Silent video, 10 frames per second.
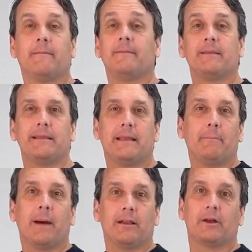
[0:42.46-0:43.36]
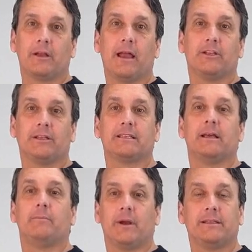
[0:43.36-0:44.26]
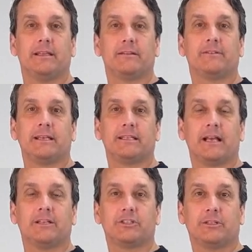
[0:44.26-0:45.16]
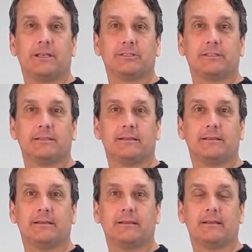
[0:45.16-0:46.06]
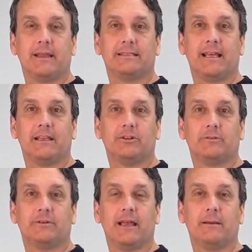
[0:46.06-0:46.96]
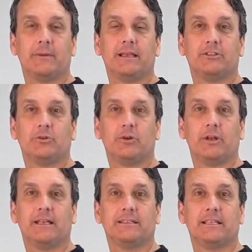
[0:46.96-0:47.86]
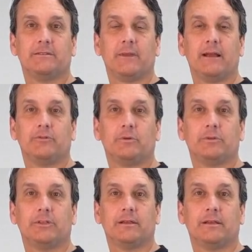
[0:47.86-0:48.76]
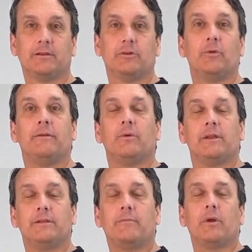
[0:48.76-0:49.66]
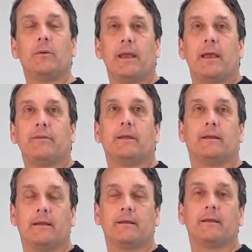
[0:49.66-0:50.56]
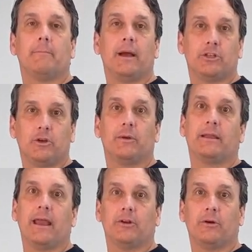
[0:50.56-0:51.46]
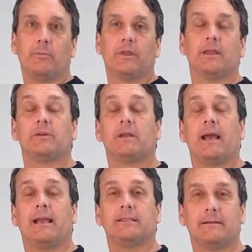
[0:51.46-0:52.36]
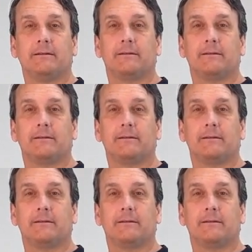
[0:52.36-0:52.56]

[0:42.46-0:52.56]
Its impact on elections has brought significant attention to this, as data-driven campaigns utilize these platforms to influence voter behavior by showing tailored political ads.